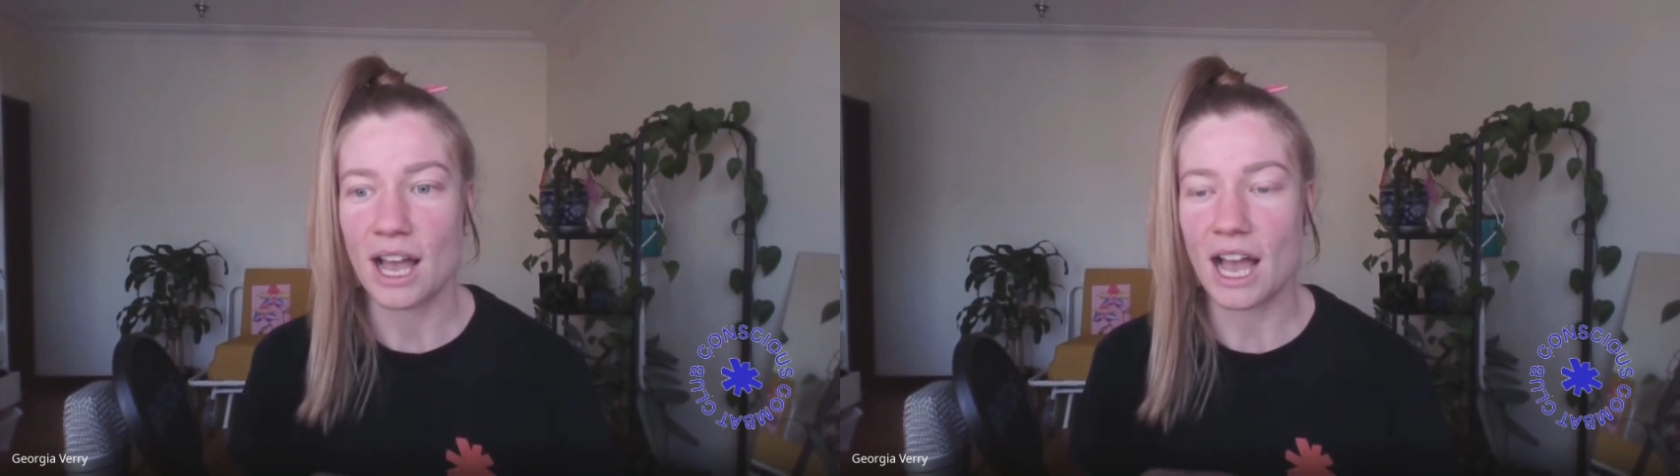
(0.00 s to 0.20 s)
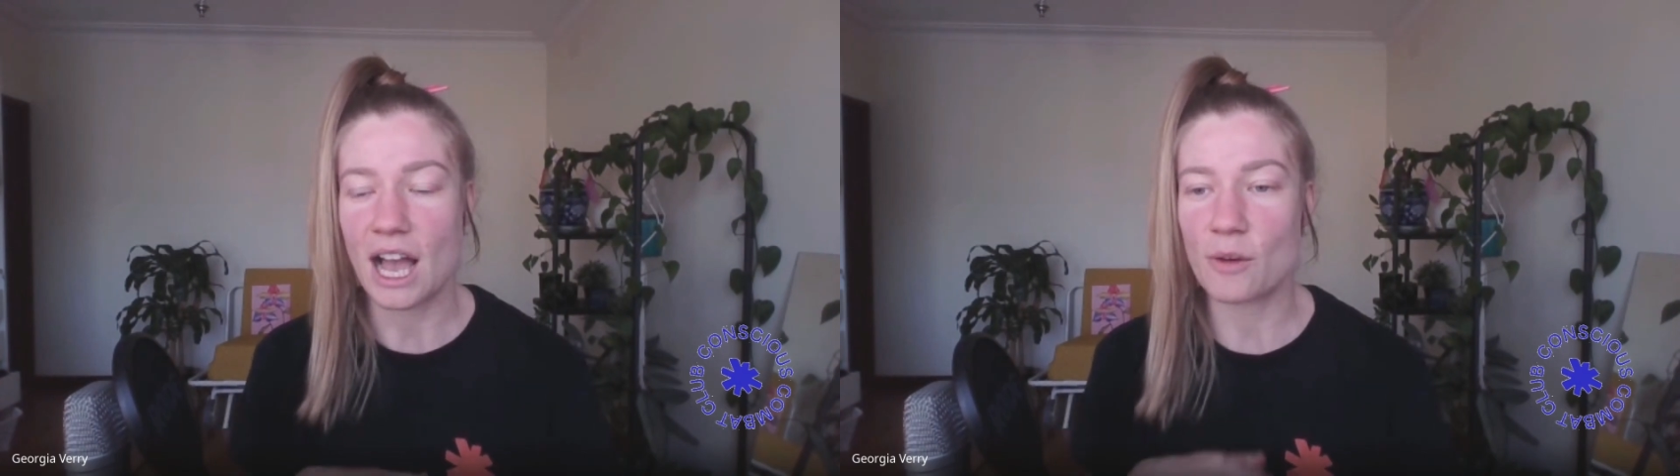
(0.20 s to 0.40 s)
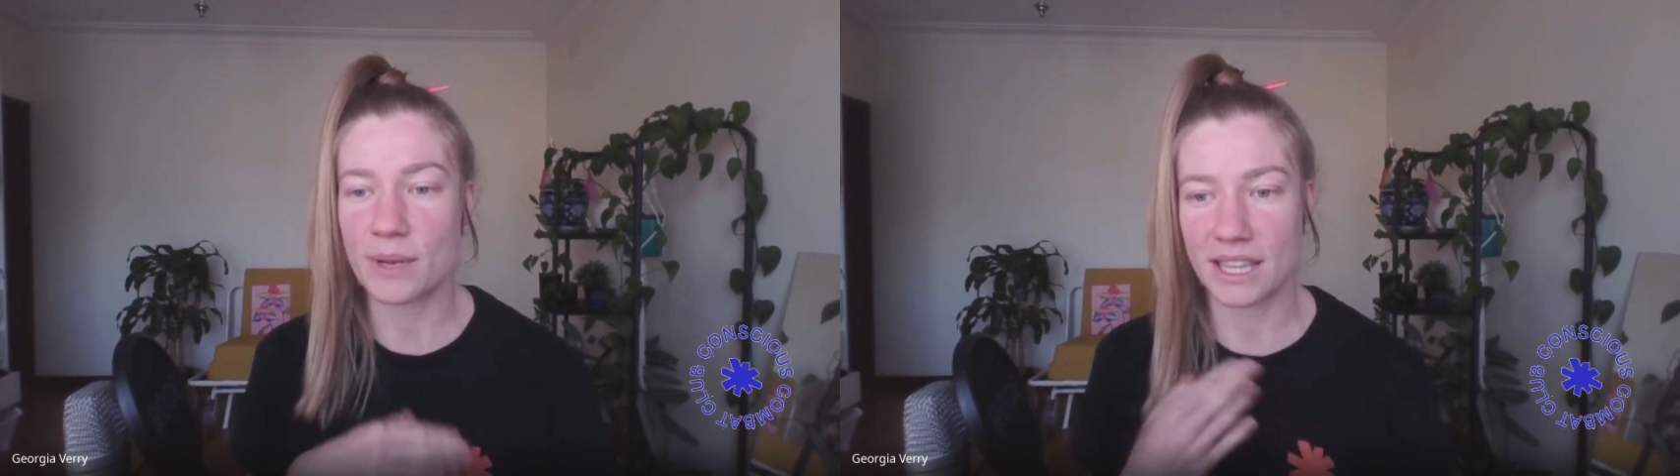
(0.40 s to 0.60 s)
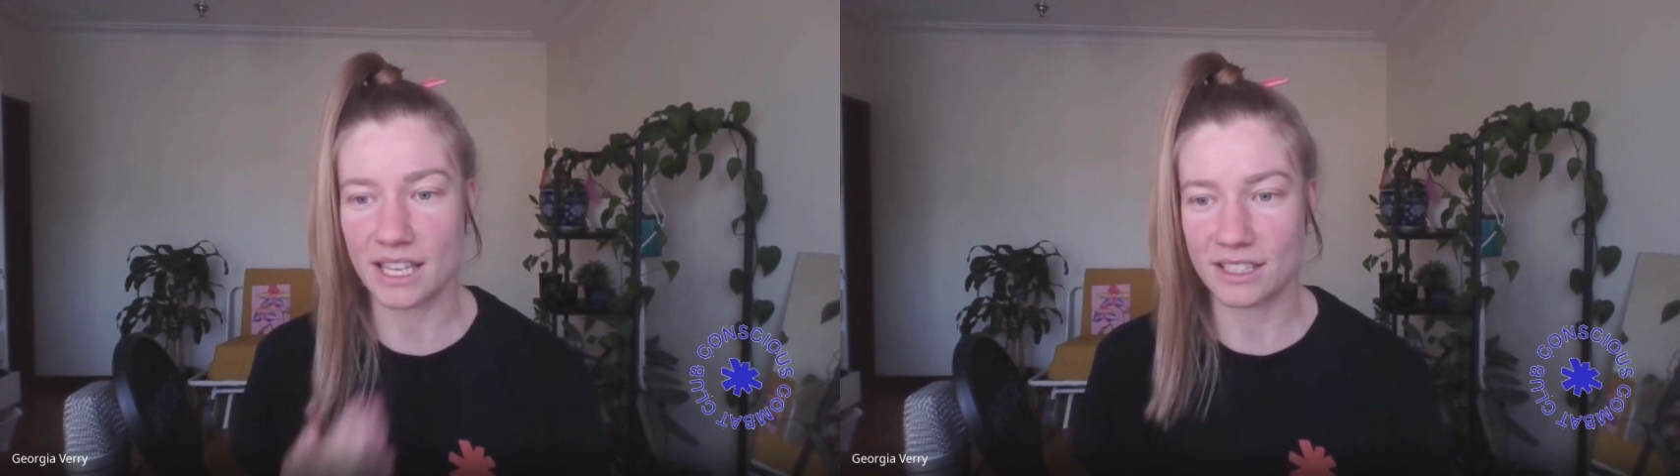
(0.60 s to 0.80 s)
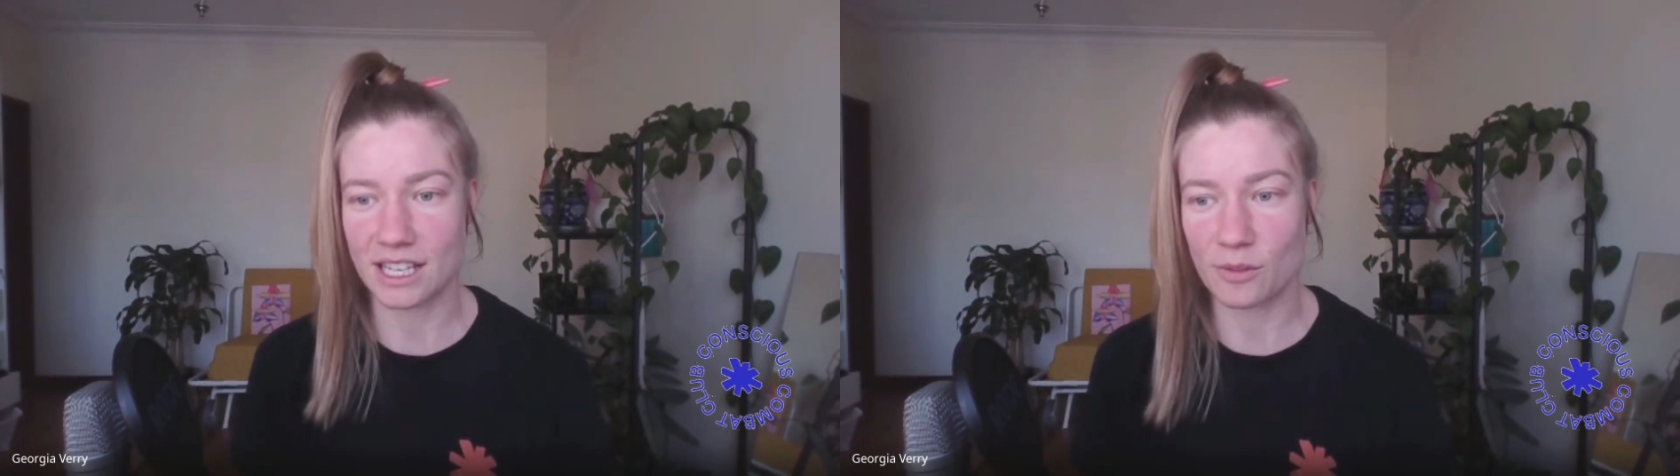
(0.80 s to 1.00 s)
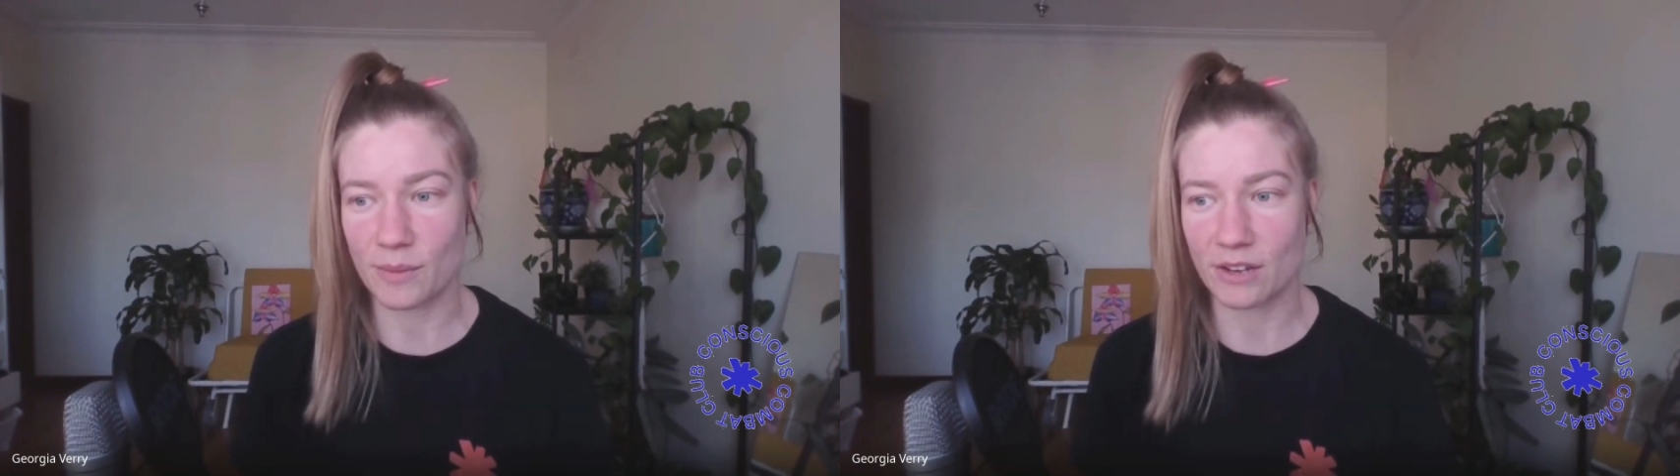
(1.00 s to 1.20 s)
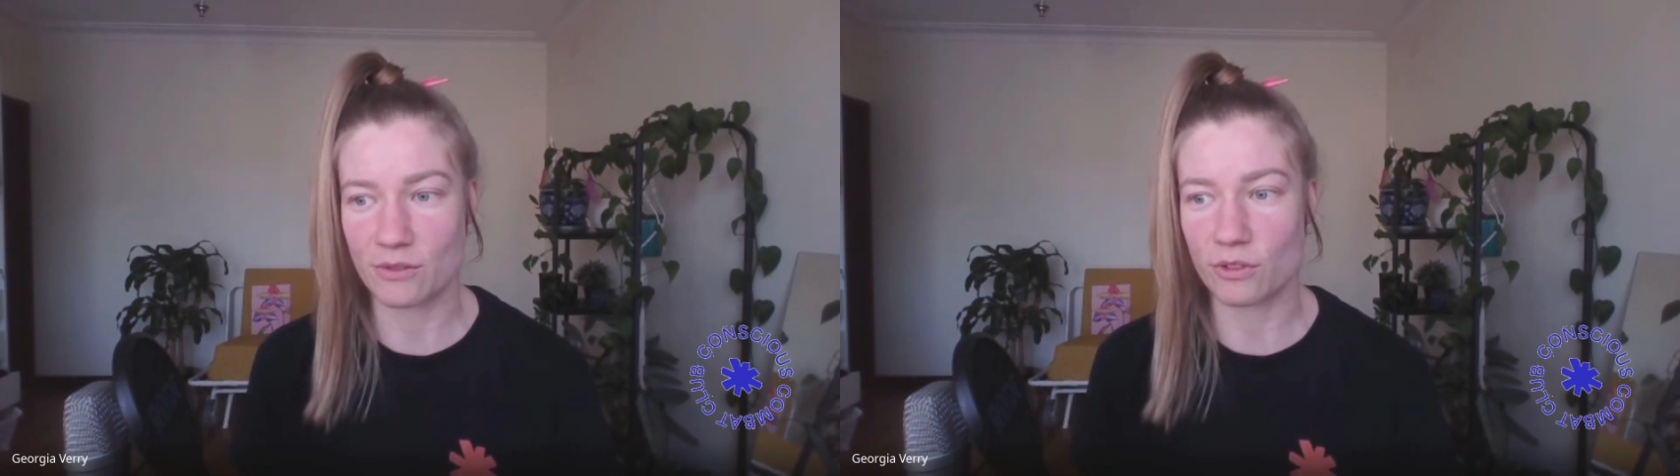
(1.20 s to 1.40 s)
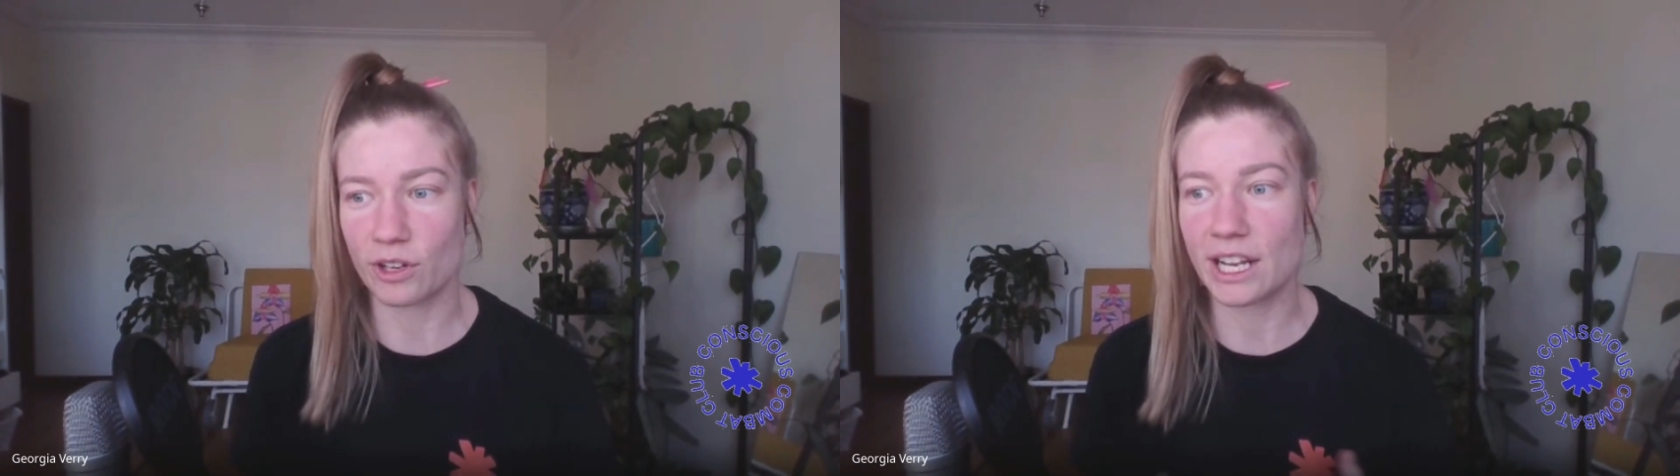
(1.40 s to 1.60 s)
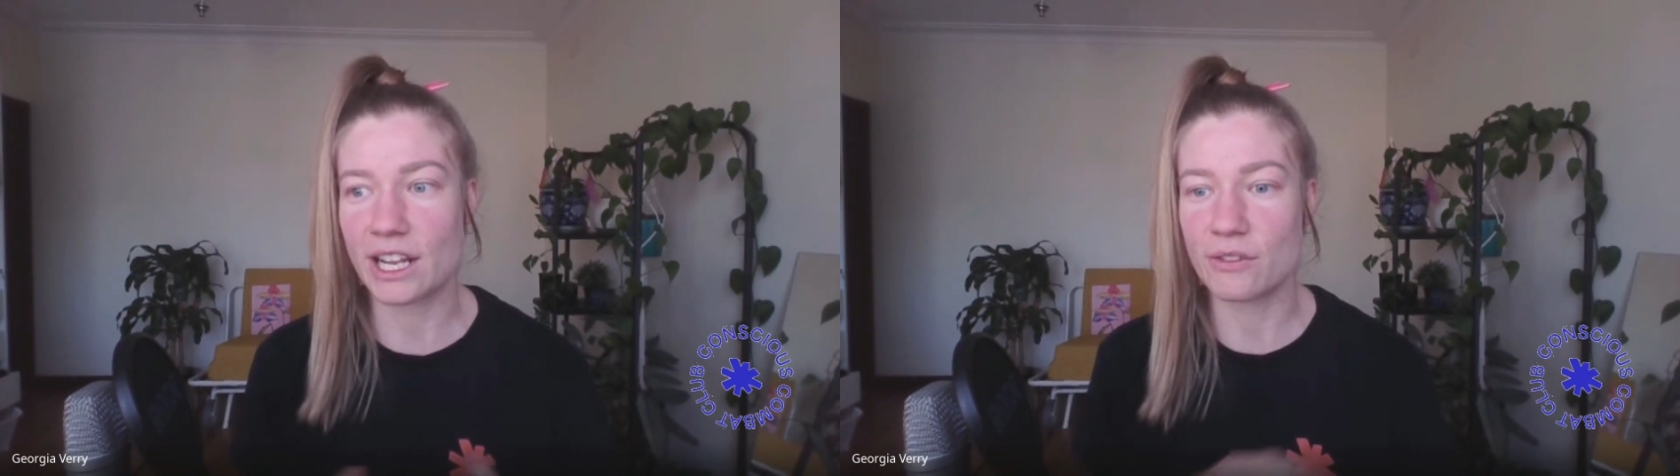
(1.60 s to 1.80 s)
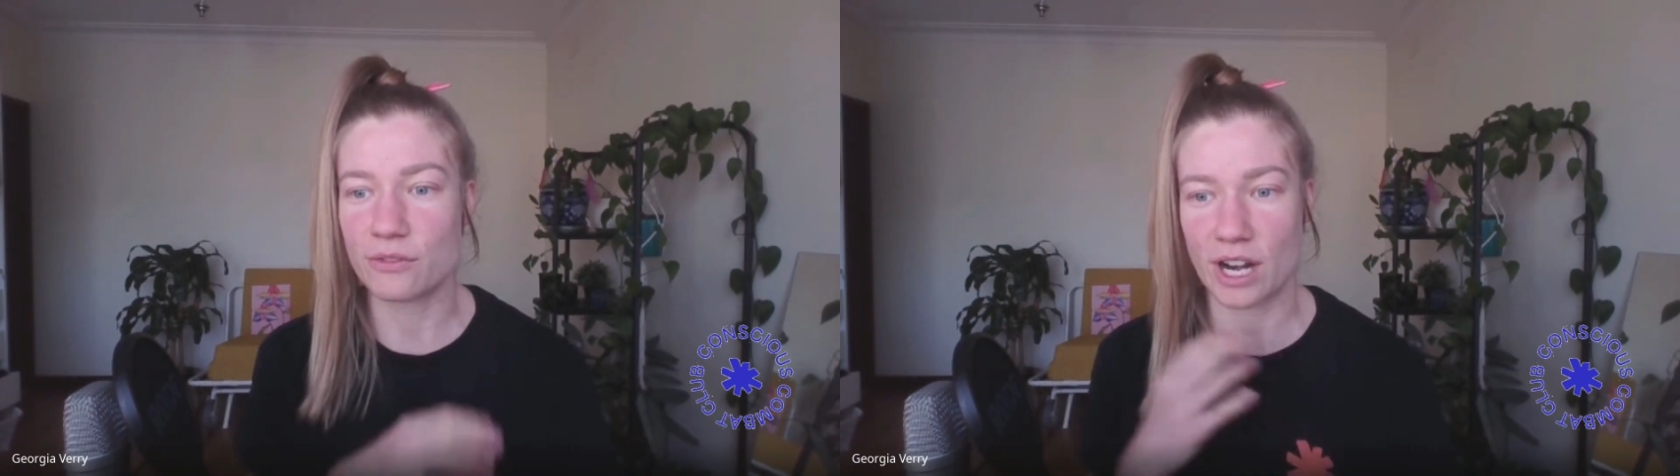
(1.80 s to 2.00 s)
helping these young men
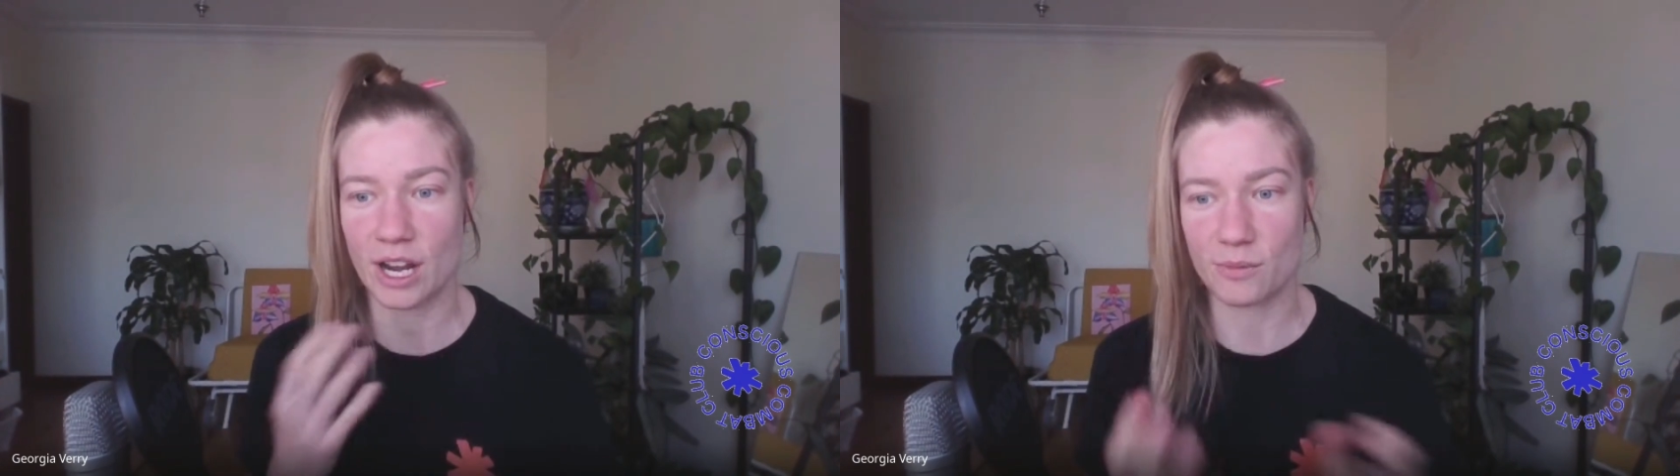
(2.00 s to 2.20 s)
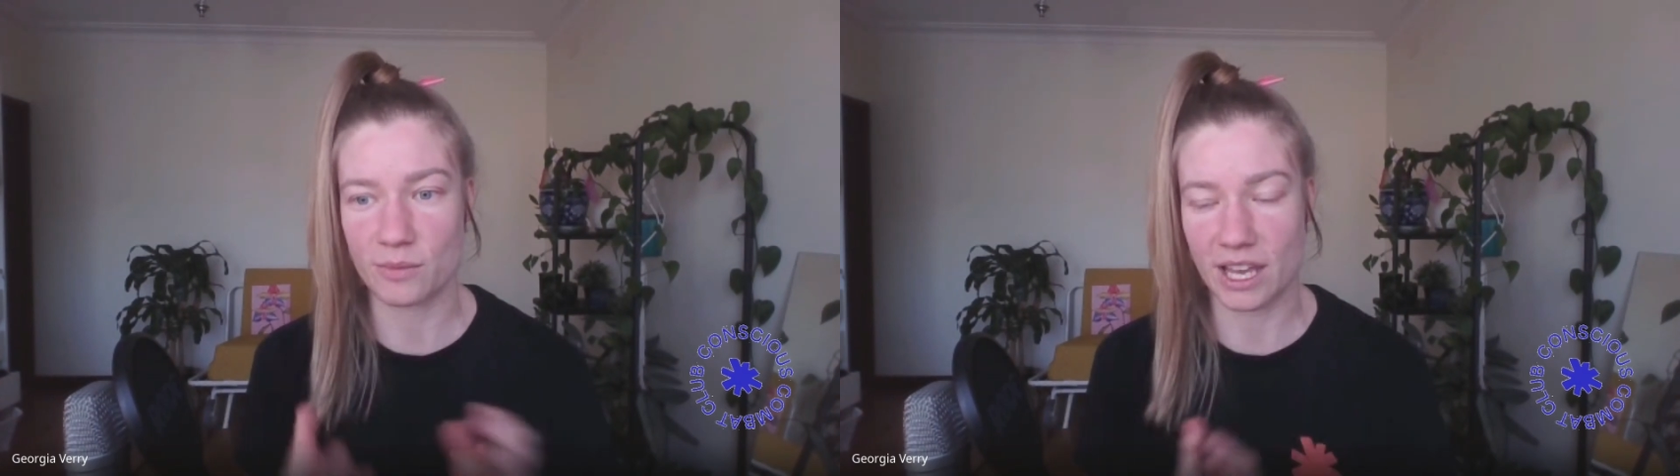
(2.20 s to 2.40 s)
reframe